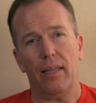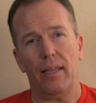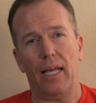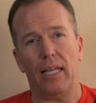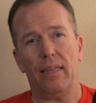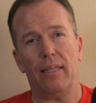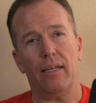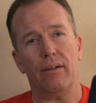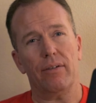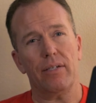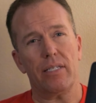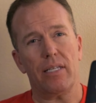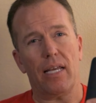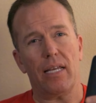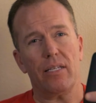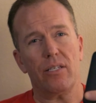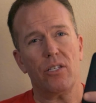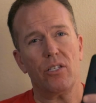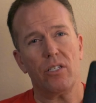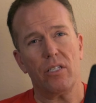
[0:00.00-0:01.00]
that there is
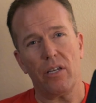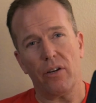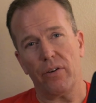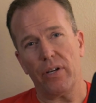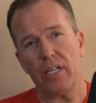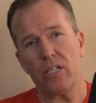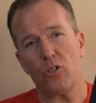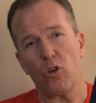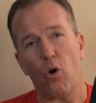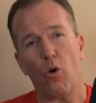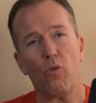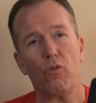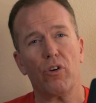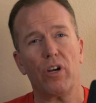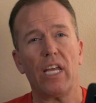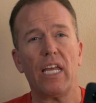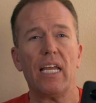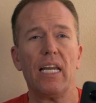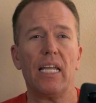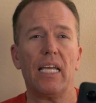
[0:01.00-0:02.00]
a serious
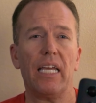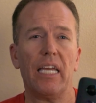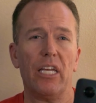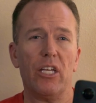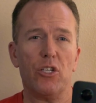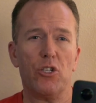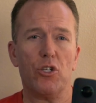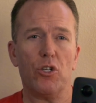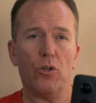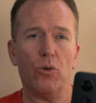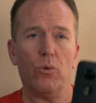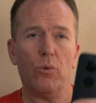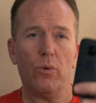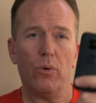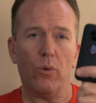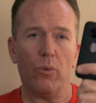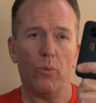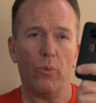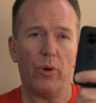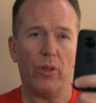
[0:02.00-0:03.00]
overheating issue
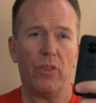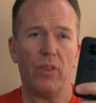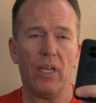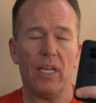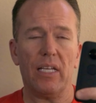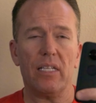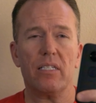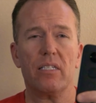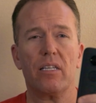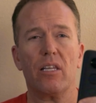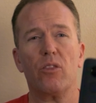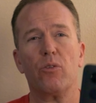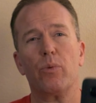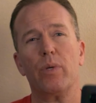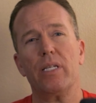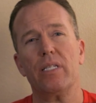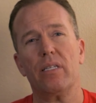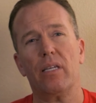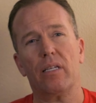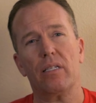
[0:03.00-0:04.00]
with the
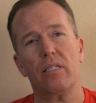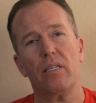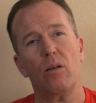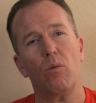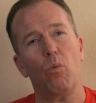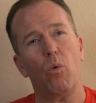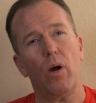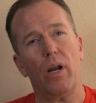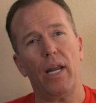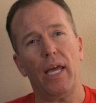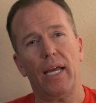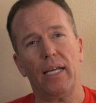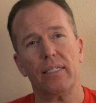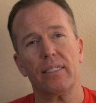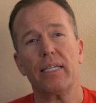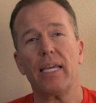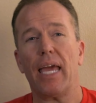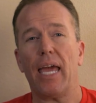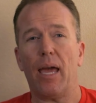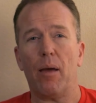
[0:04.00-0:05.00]
Insta360 ONE
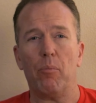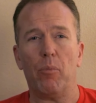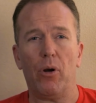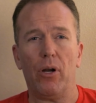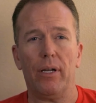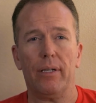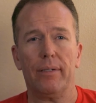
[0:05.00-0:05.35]
X camera.